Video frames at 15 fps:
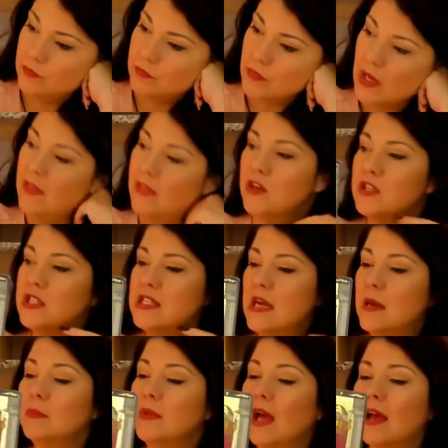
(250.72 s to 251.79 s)
there's
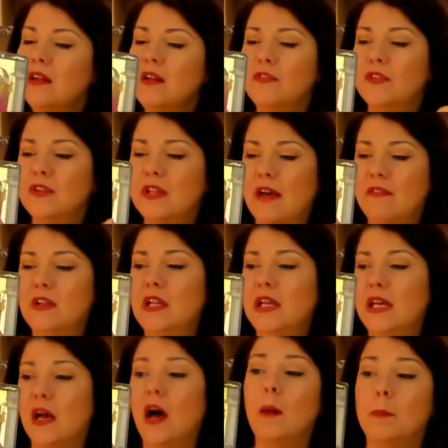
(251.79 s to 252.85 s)
some kind of
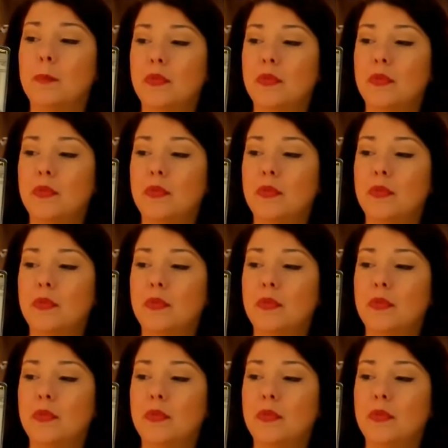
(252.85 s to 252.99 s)
leveling up